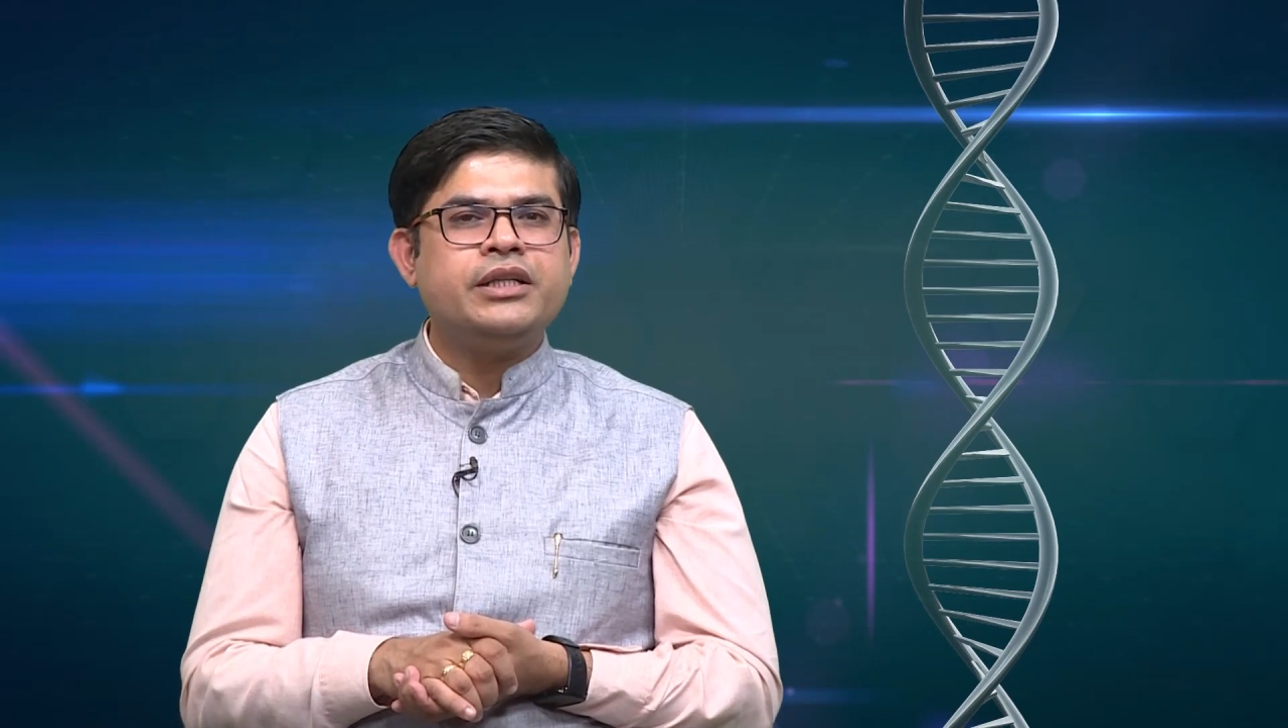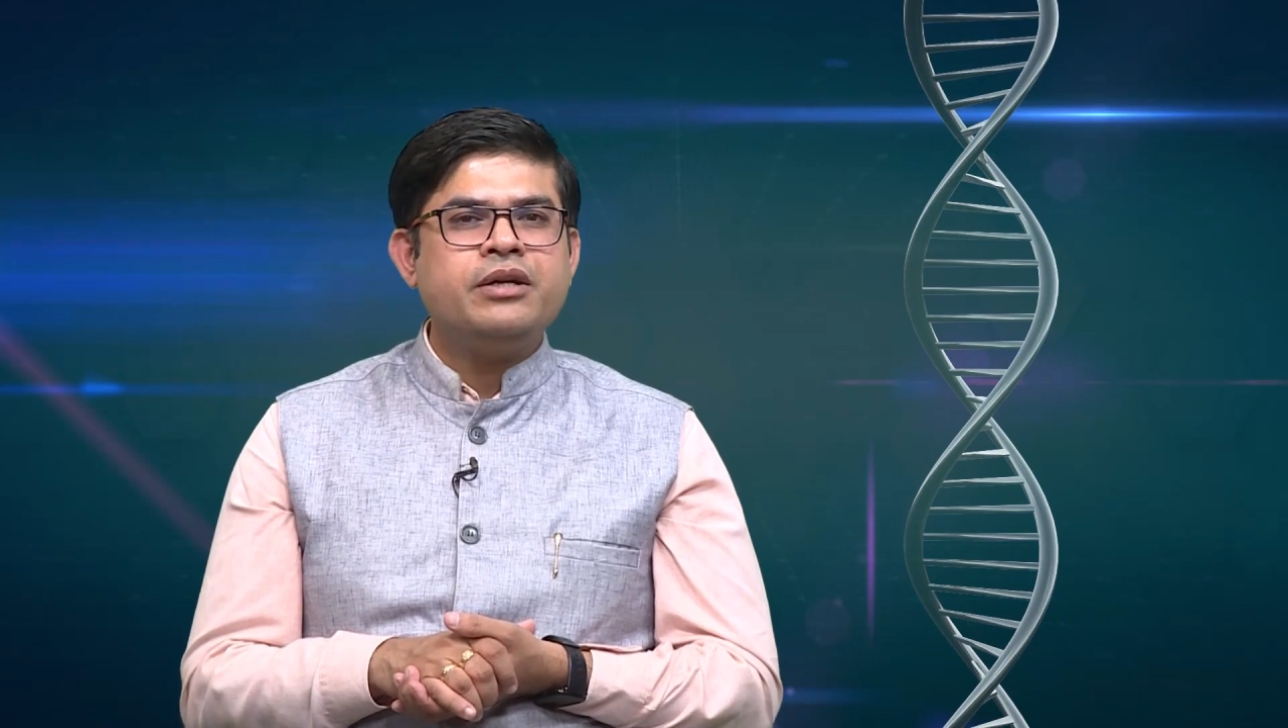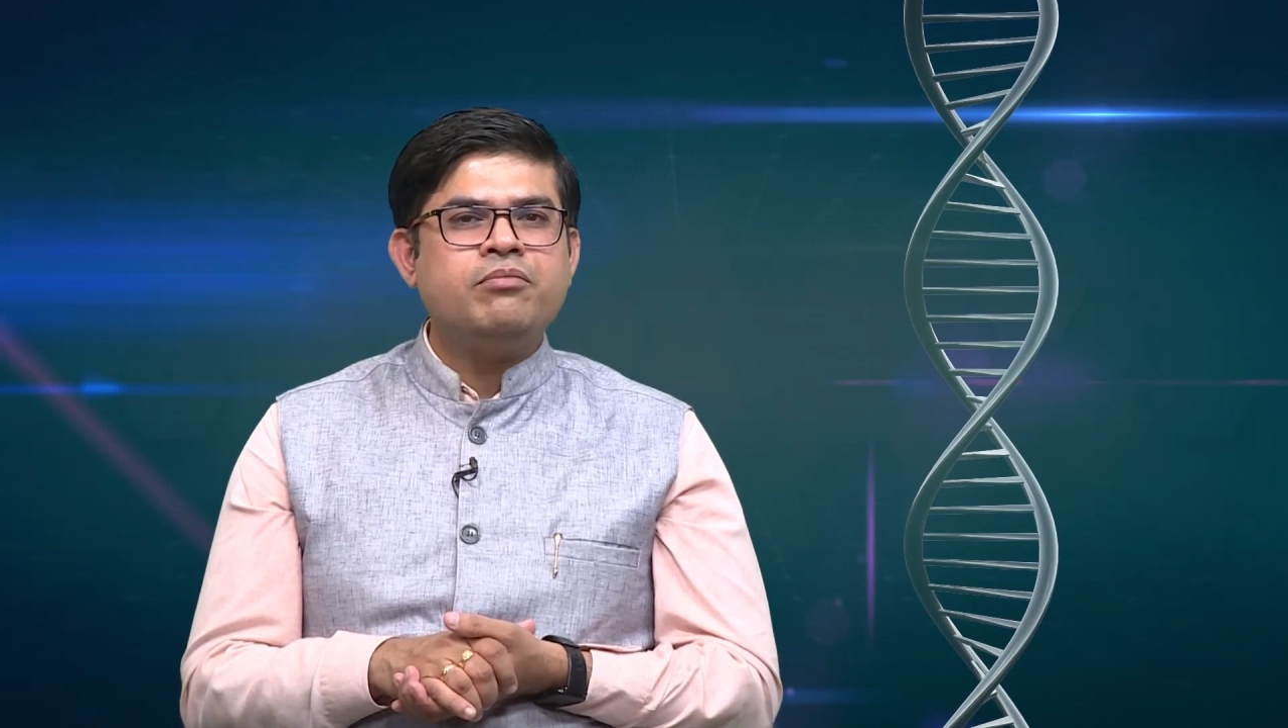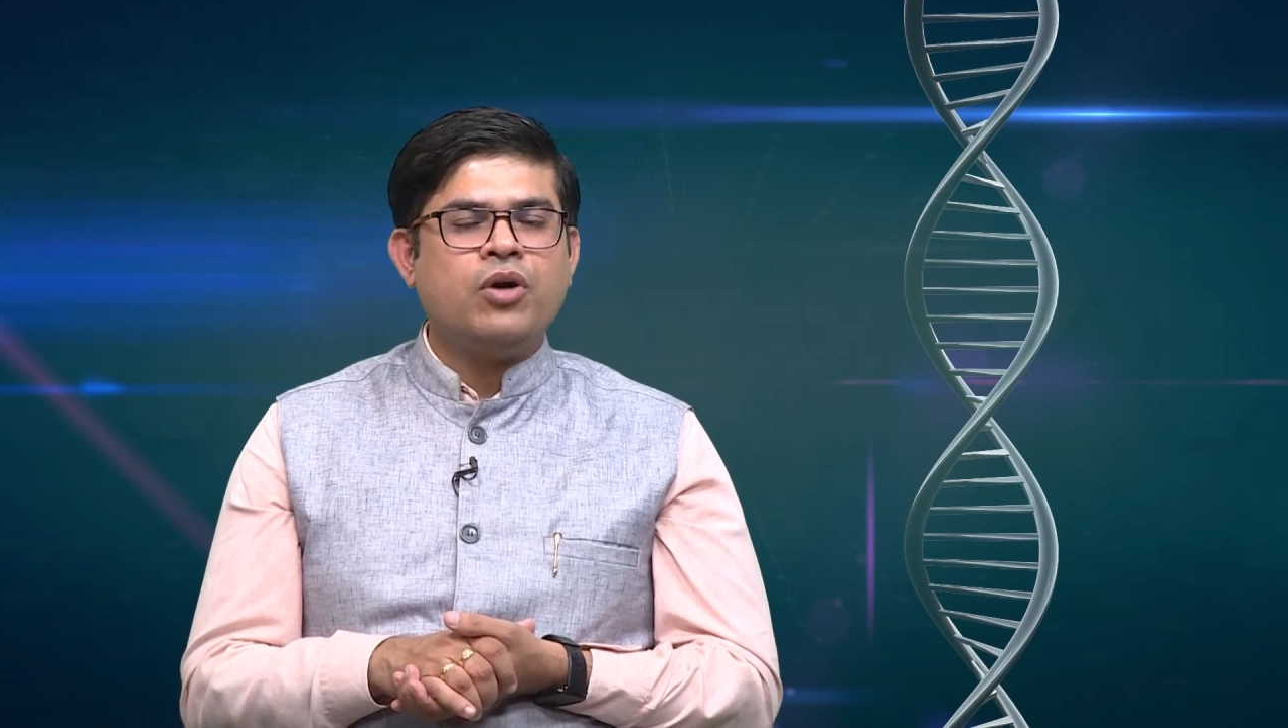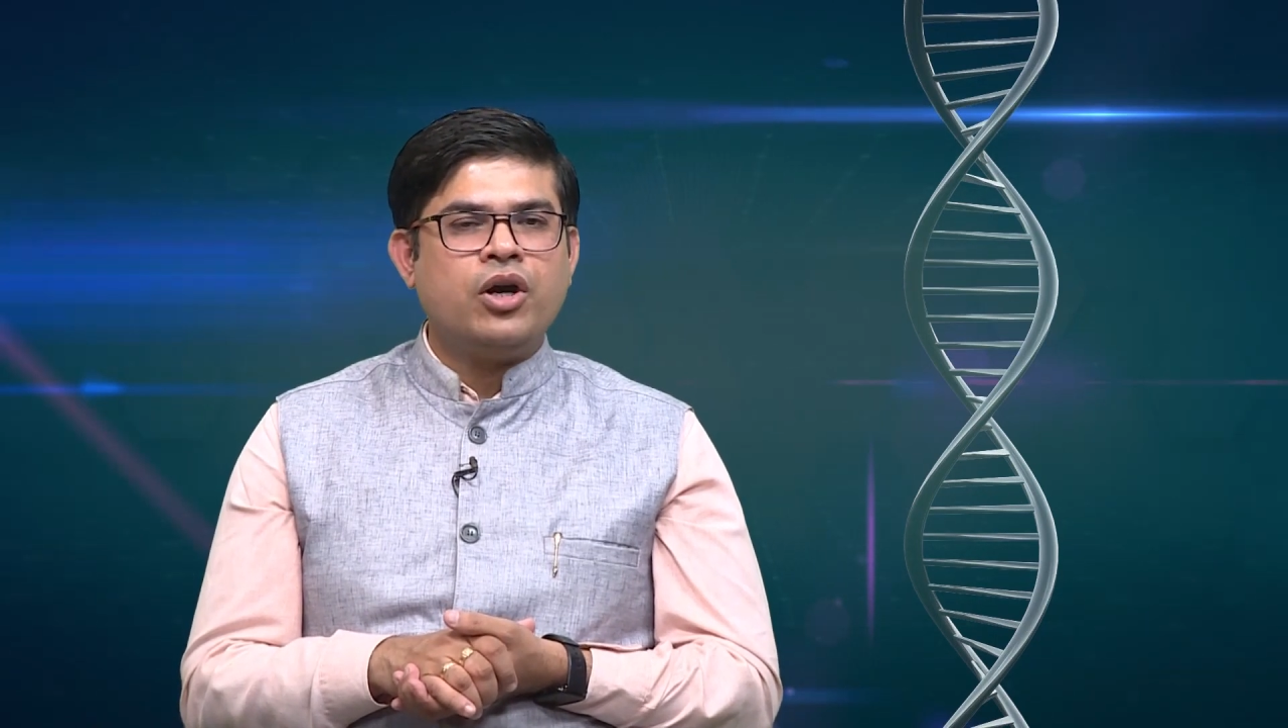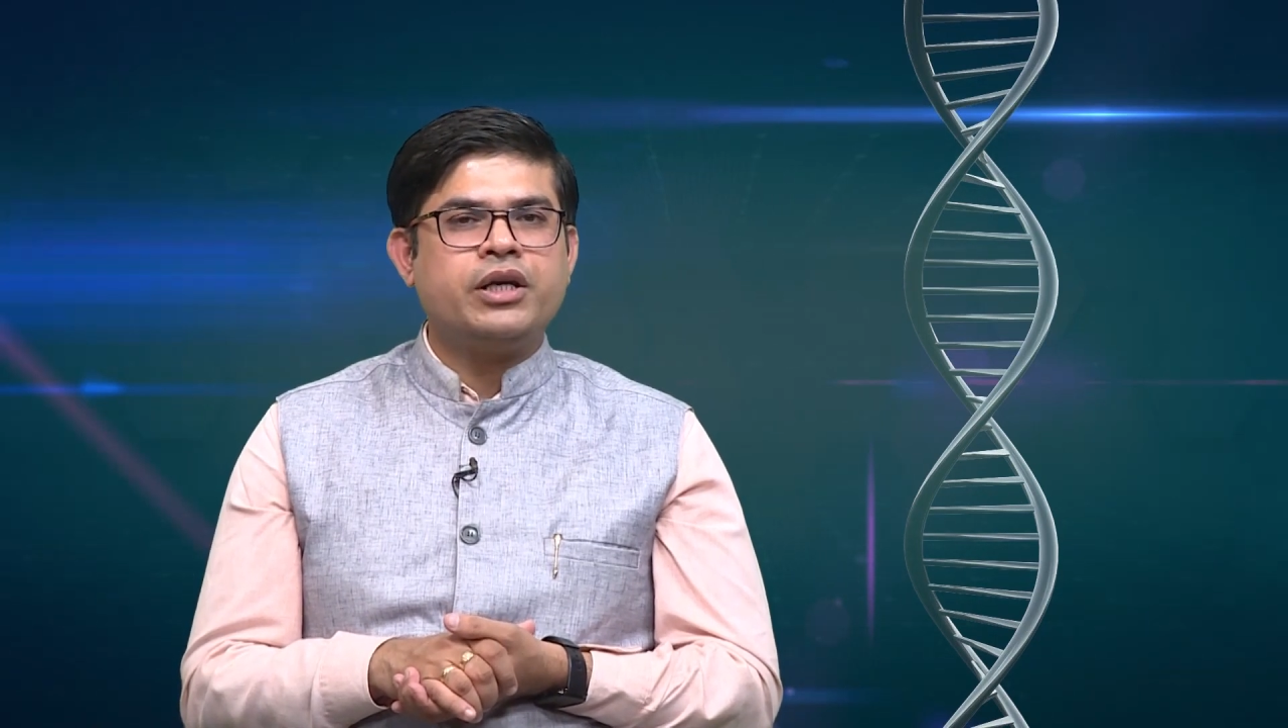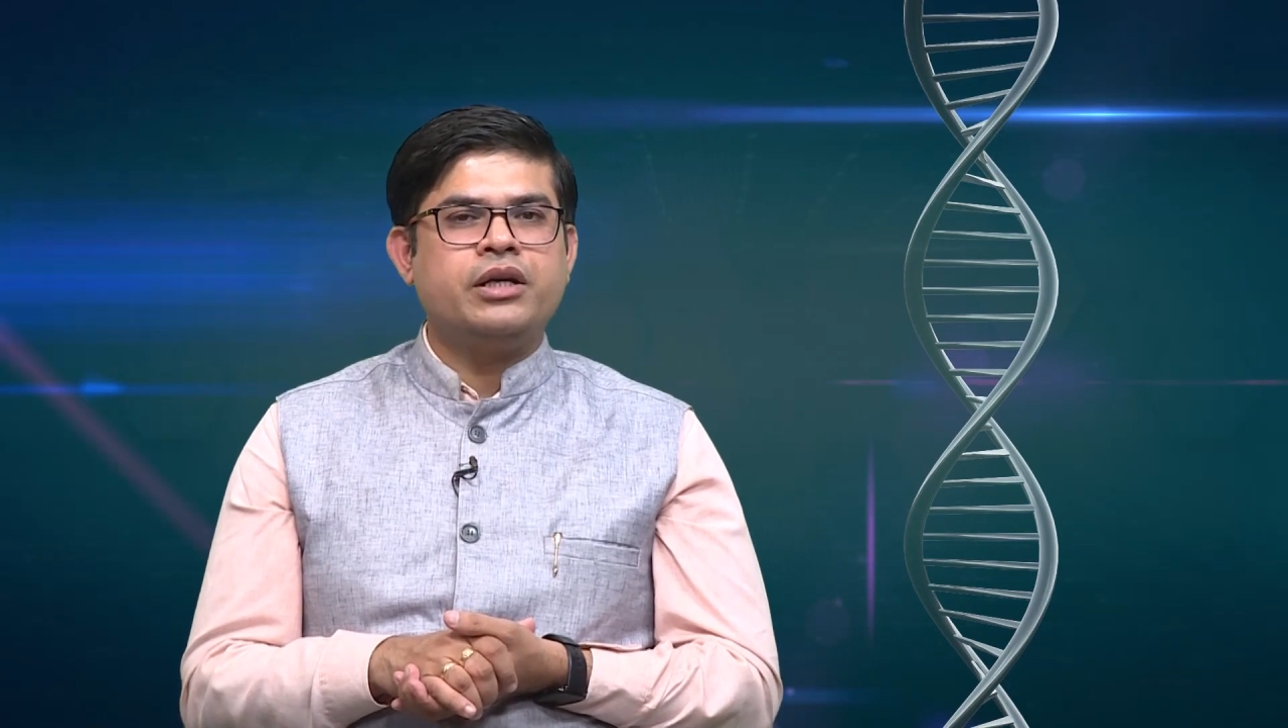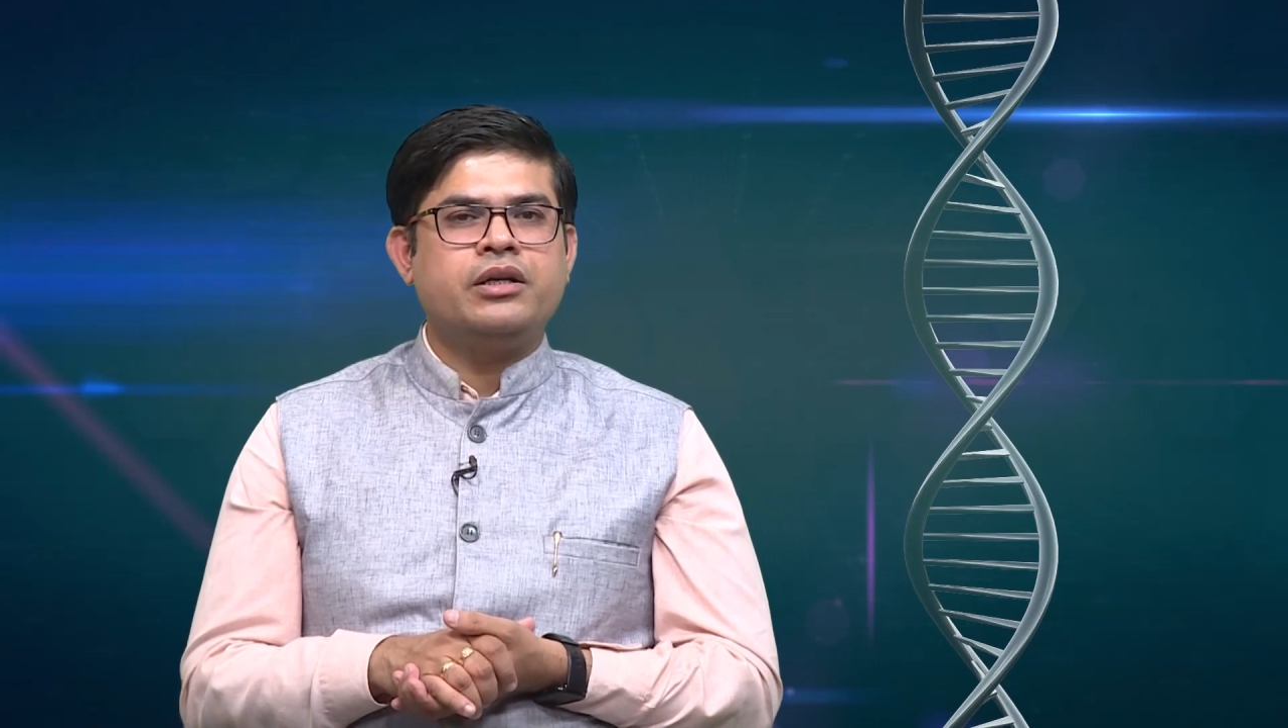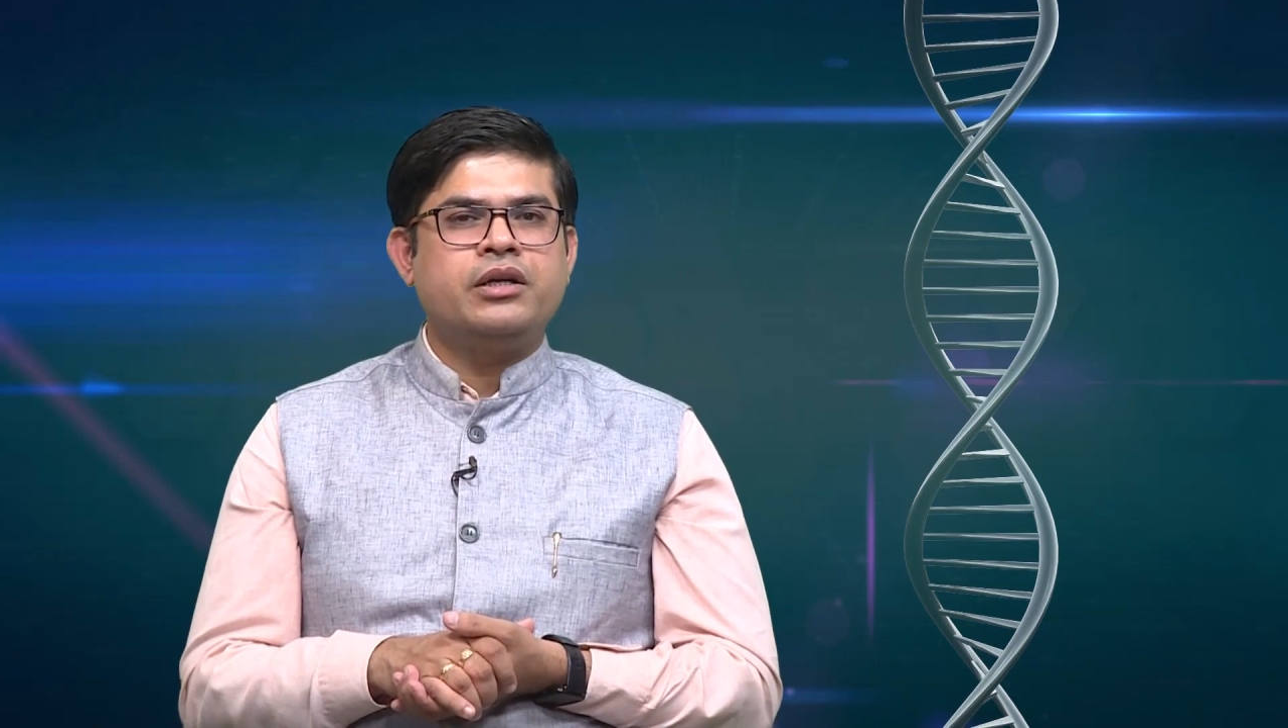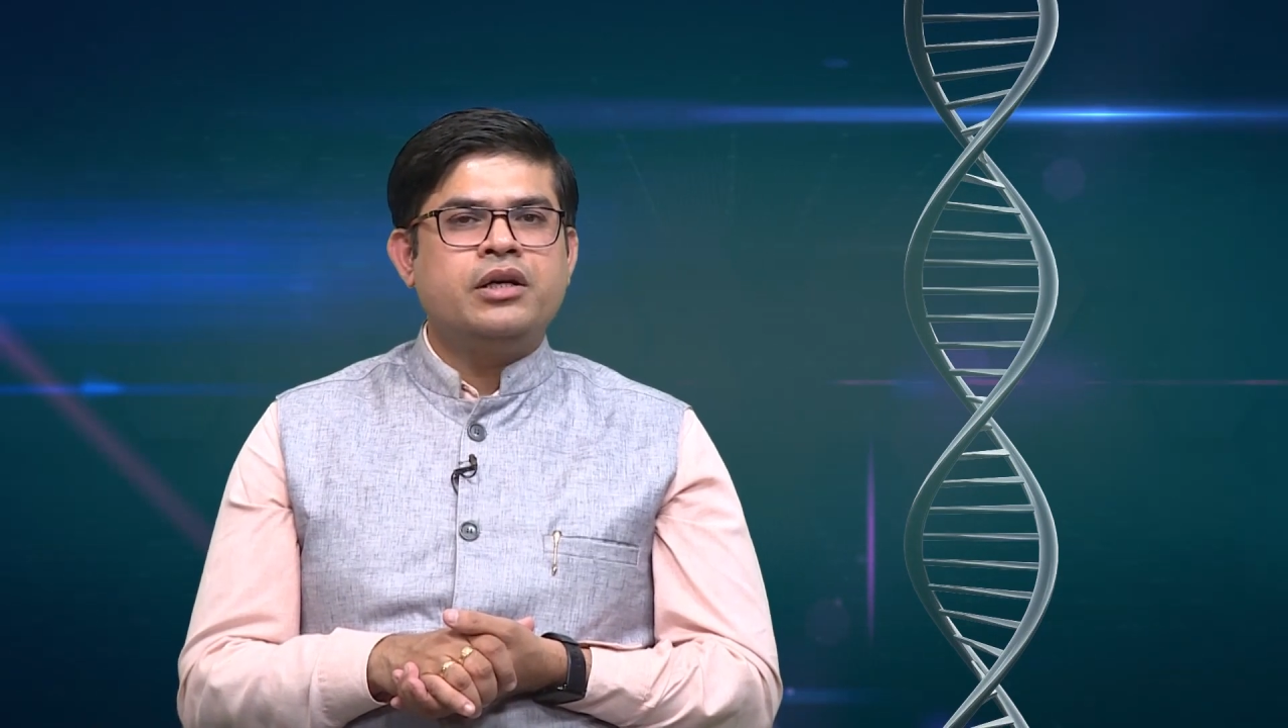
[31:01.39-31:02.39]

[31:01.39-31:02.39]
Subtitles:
the model.